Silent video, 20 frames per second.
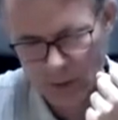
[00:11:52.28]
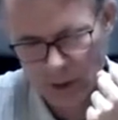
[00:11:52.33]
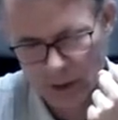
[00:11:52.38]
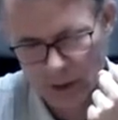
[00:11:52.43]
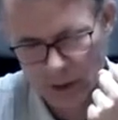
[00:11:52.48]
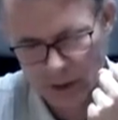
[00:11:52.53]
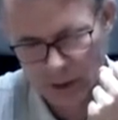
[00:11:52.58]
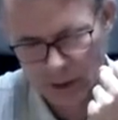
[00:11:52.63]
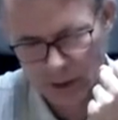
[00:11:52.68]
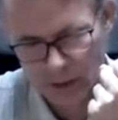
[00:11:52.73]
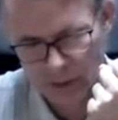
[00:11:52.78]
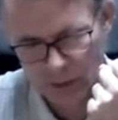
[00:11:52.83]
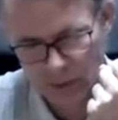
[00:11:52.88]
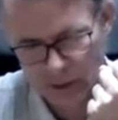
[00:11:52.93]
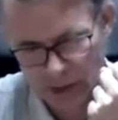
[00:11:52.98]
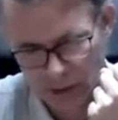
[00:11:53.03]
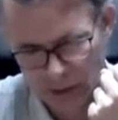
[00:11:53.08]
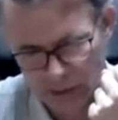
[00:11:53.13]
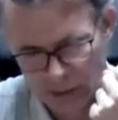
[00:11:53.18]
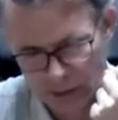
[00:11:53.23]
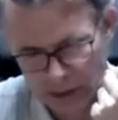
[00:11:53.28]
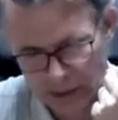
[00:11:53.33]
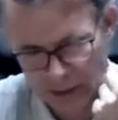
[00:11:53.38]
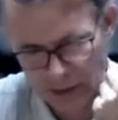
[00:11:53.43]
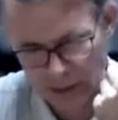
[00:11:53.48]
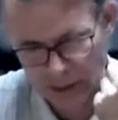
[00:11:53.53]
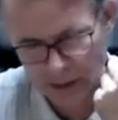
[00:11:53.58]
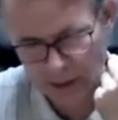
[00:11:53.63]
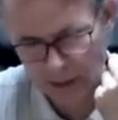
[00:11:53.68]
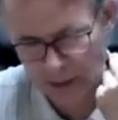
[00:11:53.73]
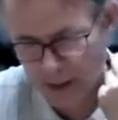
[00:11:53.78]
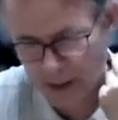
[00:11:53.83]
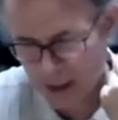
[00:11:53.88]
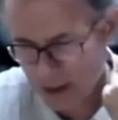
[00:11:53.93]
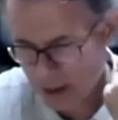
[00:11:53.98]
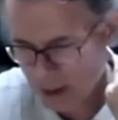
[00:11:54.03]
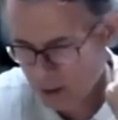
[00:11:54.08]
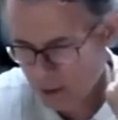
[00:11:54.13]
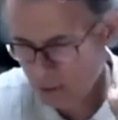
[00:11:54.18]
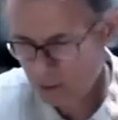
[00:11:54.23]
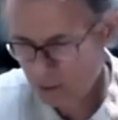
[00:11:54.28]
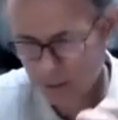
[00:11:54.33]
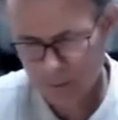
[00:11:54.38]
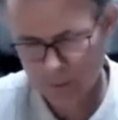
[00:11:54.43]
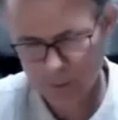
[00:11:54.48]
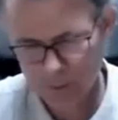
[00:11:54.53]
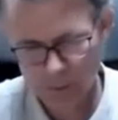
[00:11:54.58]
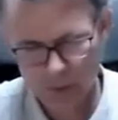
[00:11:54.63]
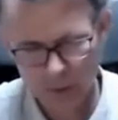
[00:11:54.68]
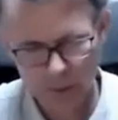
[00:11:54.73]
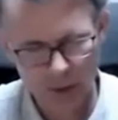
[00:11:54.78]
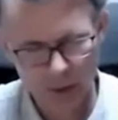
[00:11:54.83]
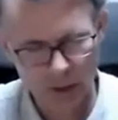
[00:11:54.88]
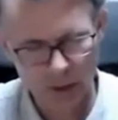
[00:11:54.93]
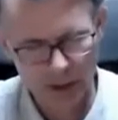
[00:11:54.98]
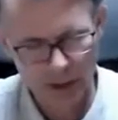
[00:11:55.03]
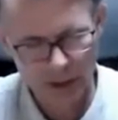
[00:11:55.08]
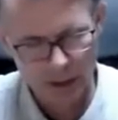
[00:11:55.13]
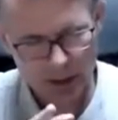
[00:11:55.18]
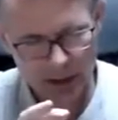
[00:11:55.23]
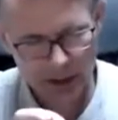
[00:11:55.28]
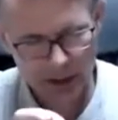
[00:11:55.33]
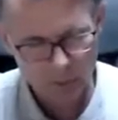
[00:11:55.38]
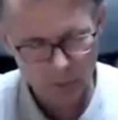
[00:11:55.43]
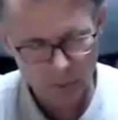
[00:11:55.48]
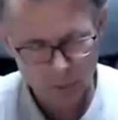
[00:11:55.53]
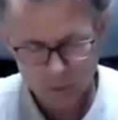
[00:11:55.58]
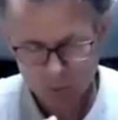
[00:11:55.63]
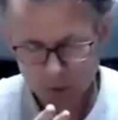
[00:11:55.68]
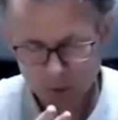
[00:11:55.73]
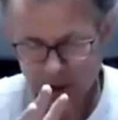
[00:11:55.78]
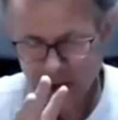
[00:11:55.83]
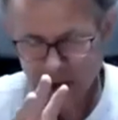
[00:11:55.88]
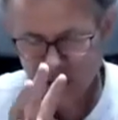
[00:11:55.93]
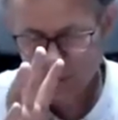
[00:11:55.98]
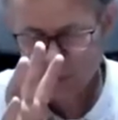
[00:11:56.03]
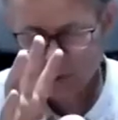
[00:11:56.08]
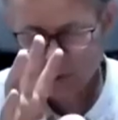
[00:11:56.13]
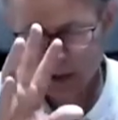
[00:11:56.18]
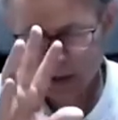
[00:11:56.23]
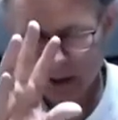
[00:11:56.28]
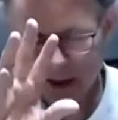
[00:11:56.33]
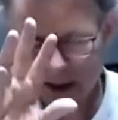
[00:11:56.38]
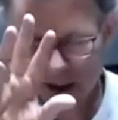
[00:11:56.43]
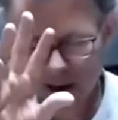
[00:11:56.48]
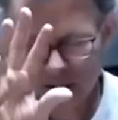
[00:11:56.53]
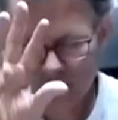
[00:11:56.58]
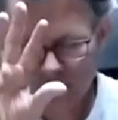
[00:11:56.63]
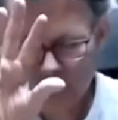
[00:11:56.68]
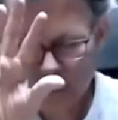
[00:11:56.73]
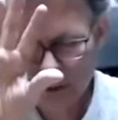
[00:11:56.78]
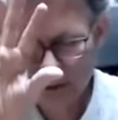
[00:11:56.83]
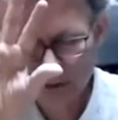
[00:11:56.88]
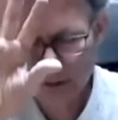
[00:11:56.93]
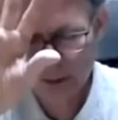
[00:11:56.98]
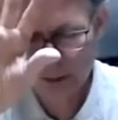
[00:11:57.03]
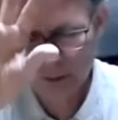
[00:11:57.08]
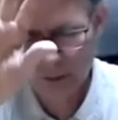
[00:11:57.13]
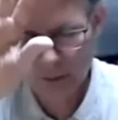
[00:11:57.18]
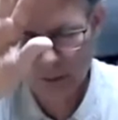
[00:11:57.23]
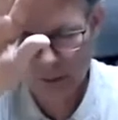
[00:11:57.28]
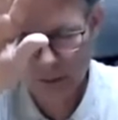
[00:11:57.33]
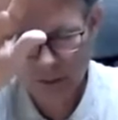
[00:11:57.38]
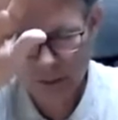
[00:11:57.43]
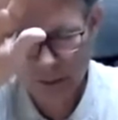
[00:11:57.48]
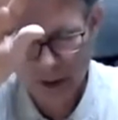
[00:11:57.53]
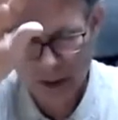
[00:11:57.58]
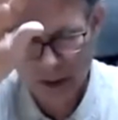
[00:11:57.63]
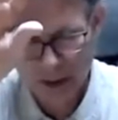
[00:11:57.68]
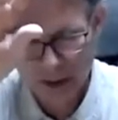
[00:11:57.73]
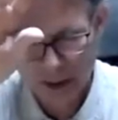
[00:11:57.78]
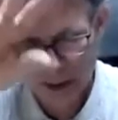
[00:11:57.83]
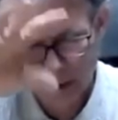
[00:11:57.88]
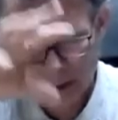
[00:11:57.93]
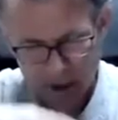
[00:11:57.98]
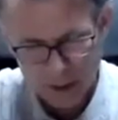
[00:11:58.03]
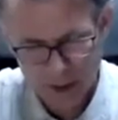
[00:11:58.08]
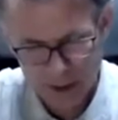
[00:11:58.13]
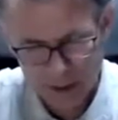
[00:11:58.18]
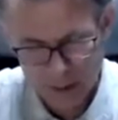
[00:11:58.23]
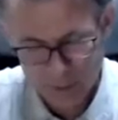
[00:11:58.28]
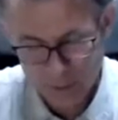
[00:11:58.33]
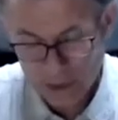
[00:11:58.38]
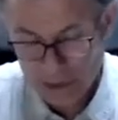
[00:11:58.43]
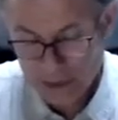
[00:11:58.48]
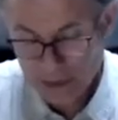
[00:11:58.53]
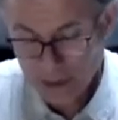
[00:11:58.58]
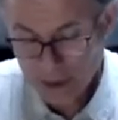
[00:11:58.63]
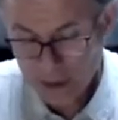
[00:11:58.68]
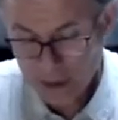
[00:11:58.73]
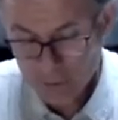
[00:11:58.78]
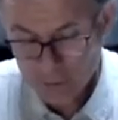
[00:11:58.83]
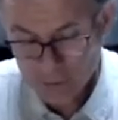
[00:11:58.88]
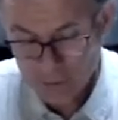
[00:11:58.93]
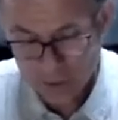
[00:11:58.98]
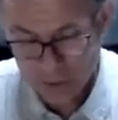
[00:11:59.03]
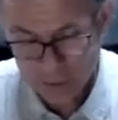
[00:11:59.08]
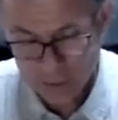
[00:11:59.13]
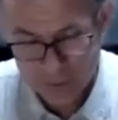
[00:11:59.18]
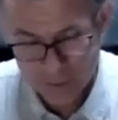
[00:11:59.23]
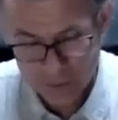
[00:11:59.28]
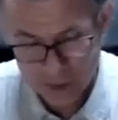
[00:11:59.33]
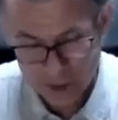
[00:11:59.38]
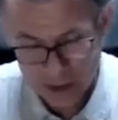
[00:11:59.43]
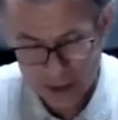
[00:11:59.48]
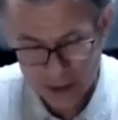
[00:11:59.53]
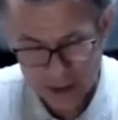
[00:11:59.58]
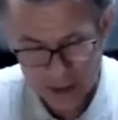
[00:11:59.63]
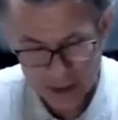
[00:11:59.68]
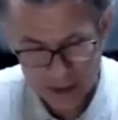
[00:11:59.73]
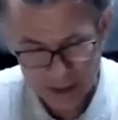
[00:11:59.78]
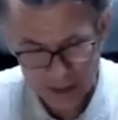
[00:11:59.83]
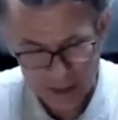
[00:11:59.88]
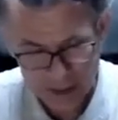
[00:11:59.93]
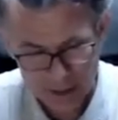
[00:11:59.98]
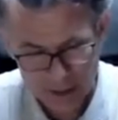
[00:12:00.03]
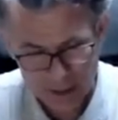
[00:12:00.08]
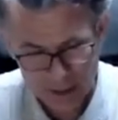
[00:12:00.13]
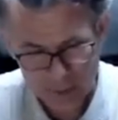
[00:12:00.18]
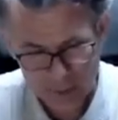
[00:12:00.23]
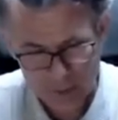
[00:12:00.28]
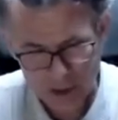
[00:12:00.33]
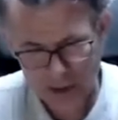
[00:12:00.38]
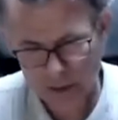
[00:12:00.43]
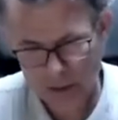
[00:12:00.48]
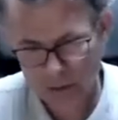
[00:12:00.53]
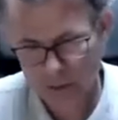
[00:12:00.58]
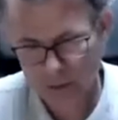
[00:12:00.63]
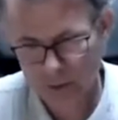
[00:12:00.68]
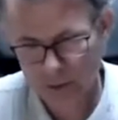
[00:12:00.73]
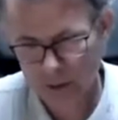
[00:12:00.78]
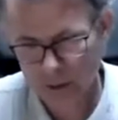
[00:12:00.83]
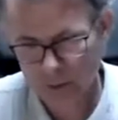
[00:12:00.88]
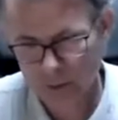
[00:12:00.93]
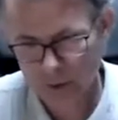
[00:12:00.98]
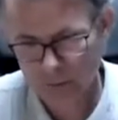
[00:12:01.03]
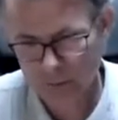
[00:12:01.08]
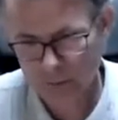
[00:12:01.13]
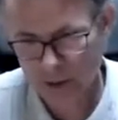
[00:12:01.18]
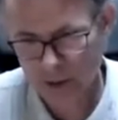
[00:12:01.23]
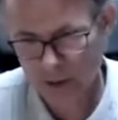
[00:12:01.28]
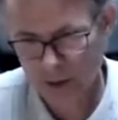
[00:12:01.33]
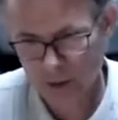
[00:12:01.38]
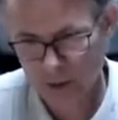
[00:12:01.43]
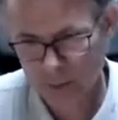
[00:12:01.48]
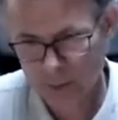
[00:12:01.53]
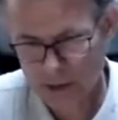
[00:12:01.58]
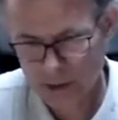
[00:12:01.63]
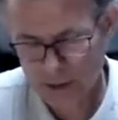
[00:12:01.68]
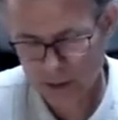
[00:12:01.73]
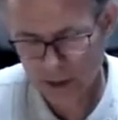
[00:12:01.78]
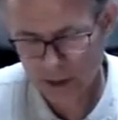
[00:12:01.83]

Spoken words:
knot is retreating down. So there is this movement up and down. But then from there, the mesoderm develops